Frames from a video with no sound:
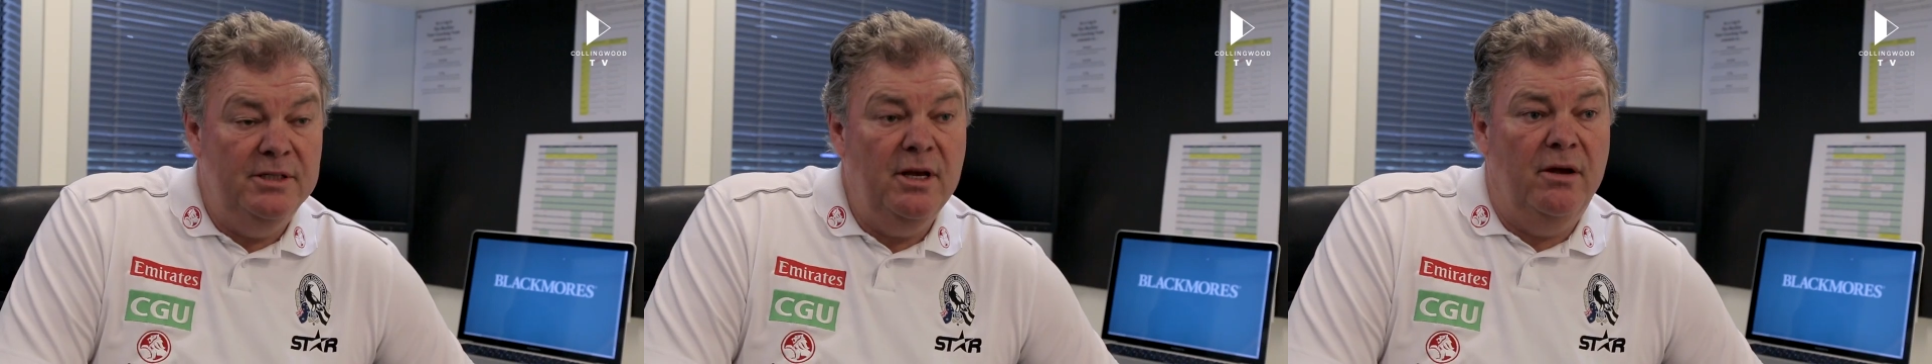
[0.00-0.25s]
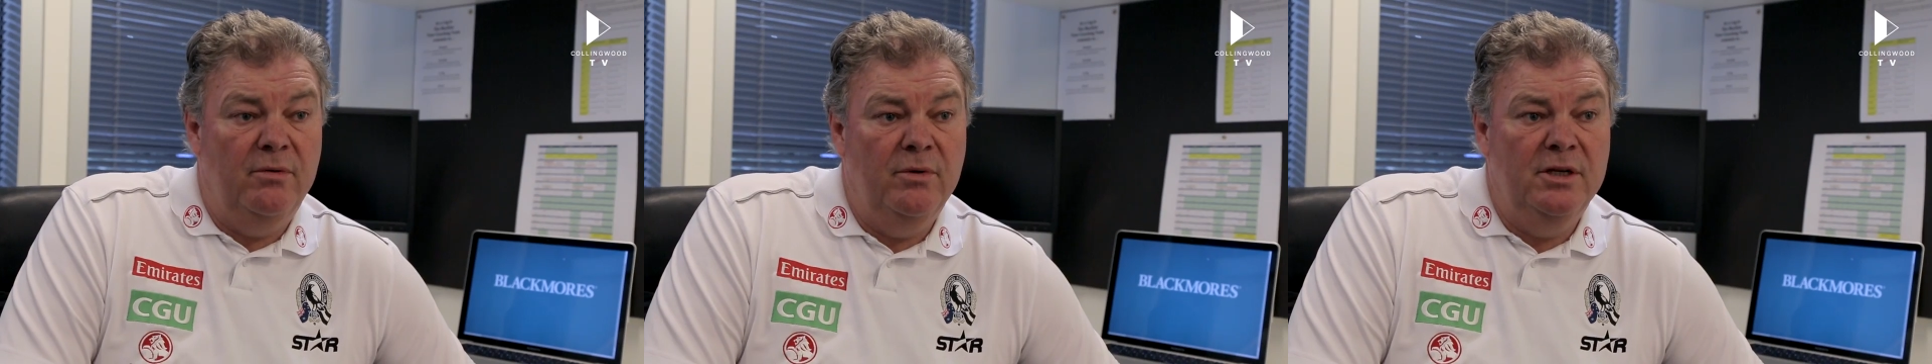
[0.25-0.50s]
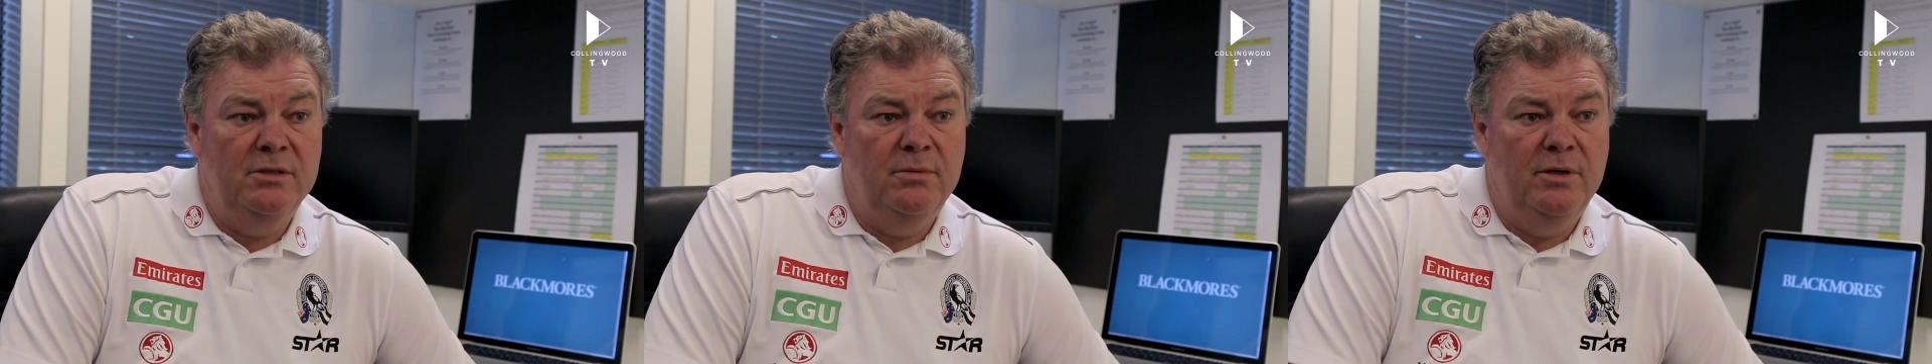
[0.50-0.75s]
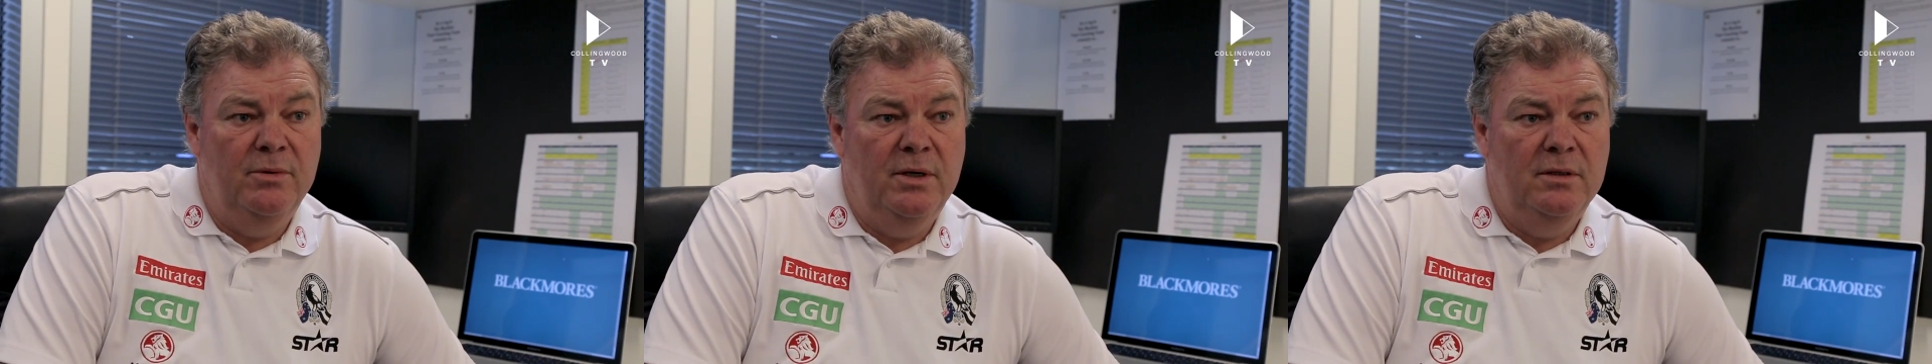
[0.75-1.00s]
he's going
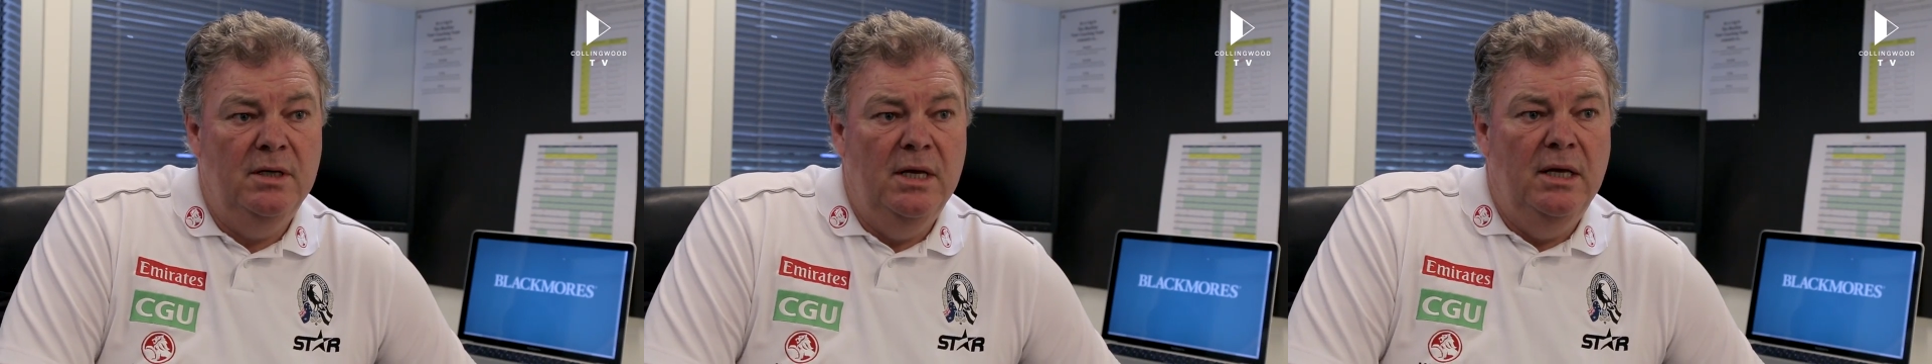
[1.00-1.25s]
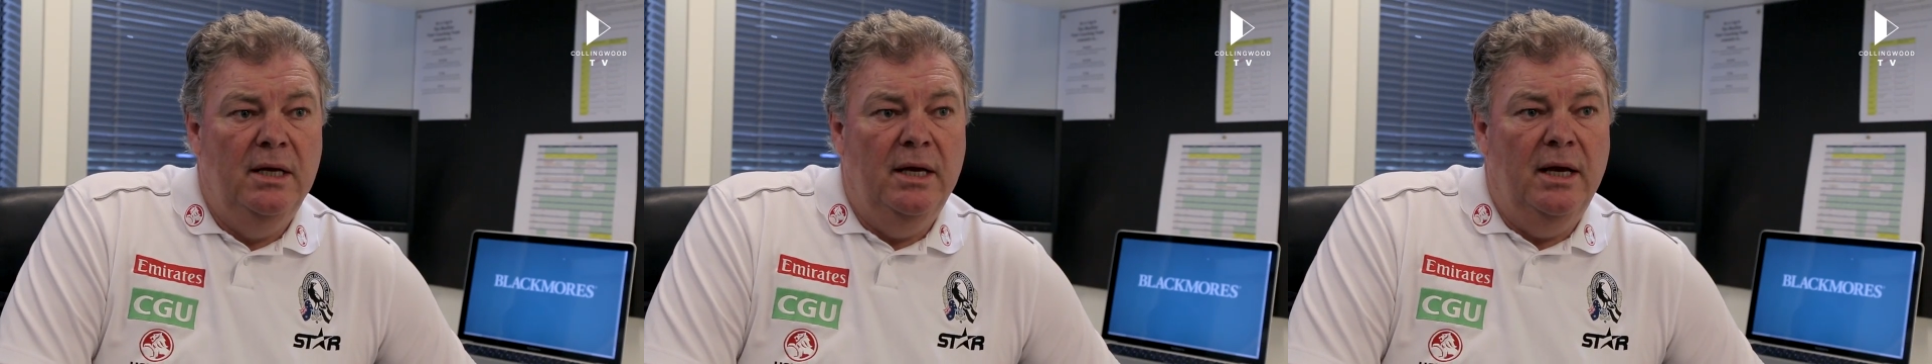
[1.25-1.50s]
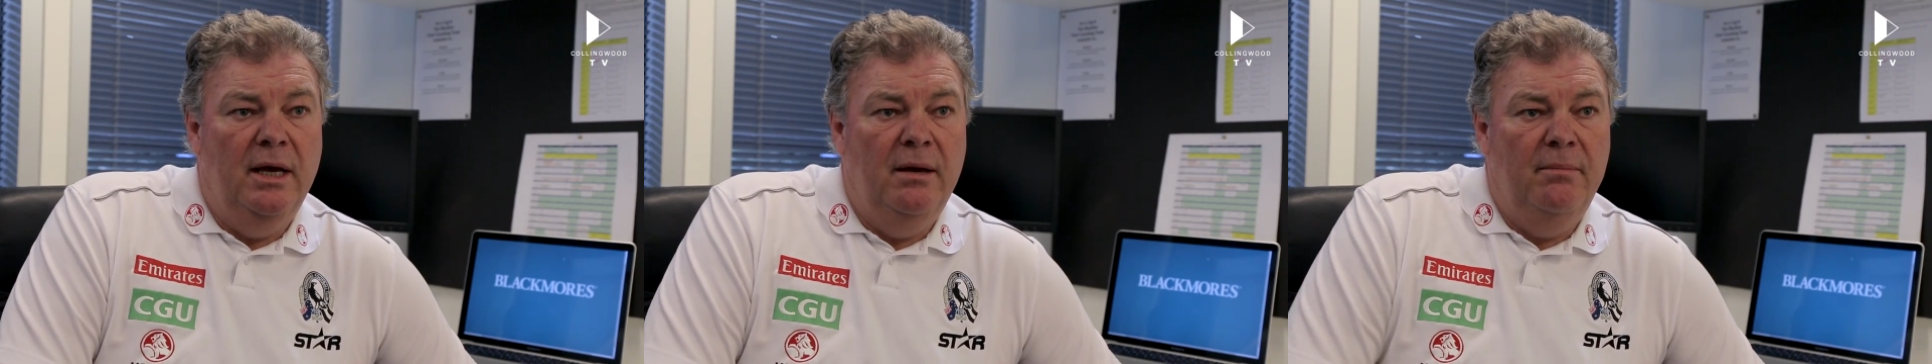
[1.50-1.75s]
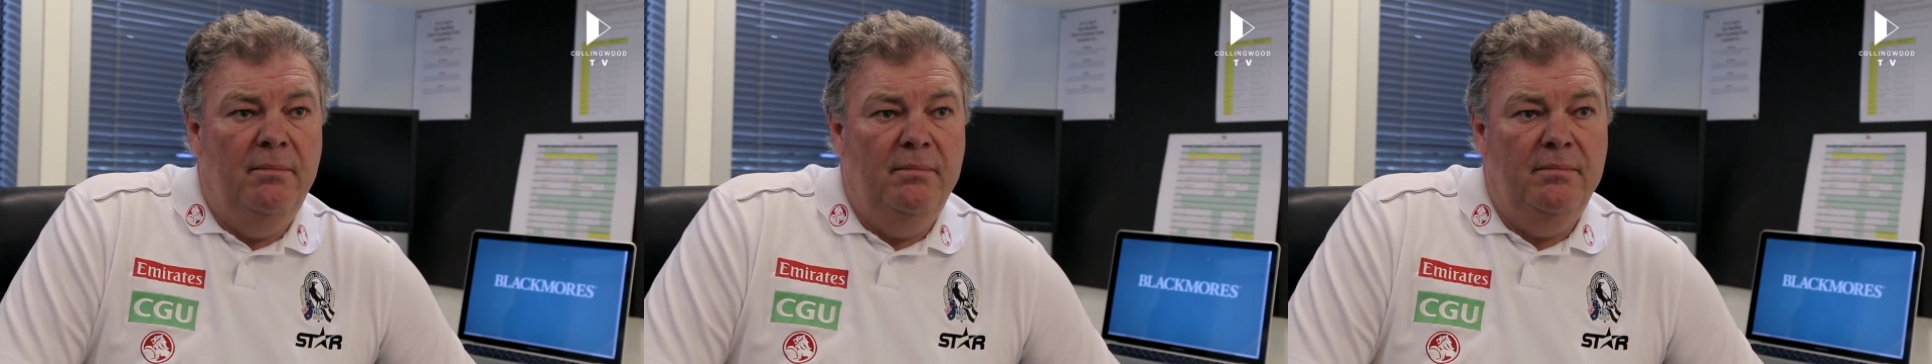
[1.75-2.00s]
reasonably well.
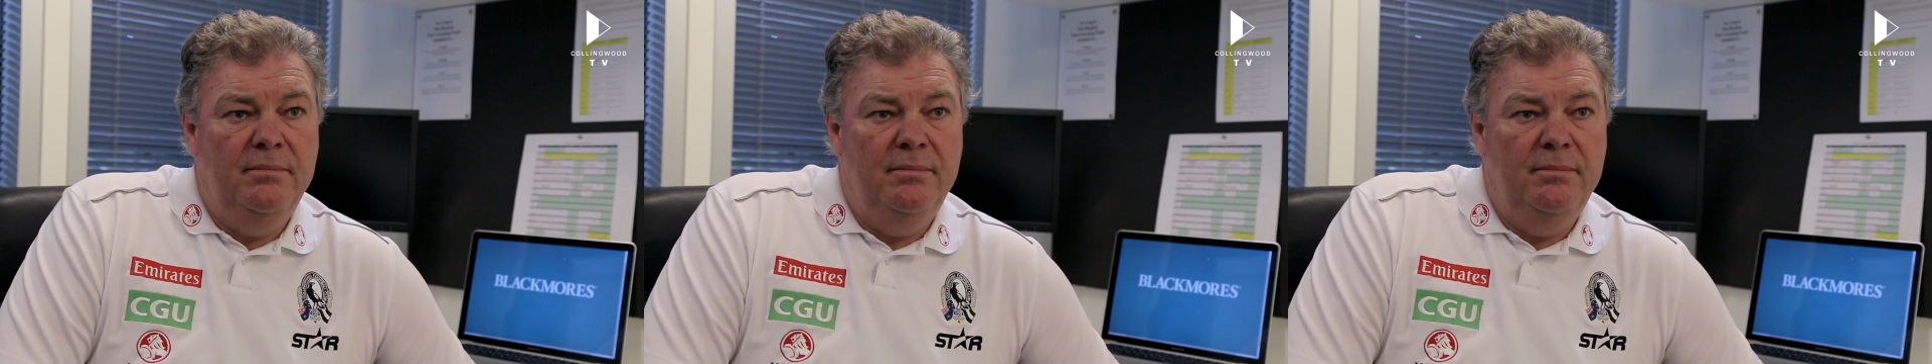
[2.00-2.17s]
Um,